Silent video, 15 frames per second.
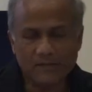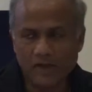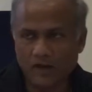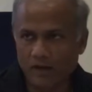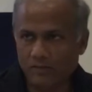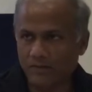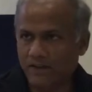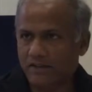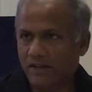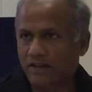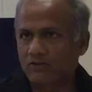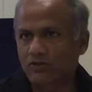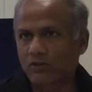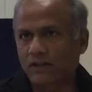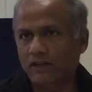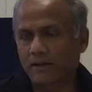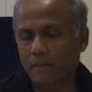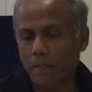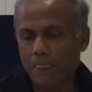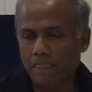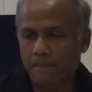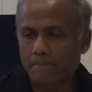of the century.
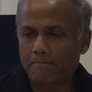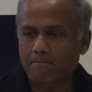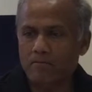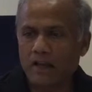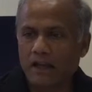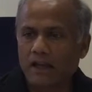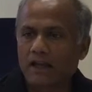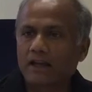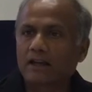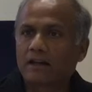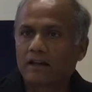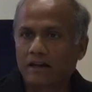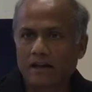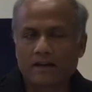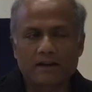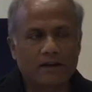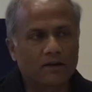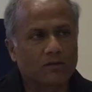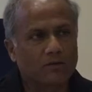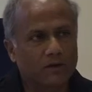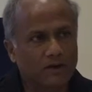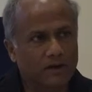He created a
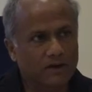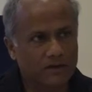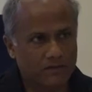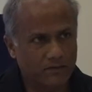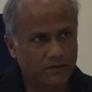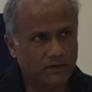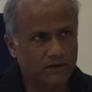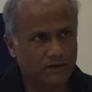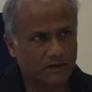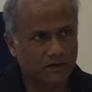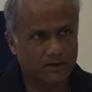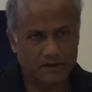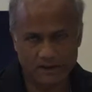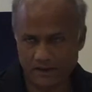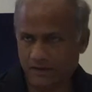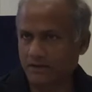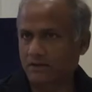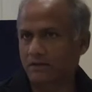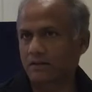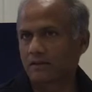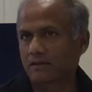word for this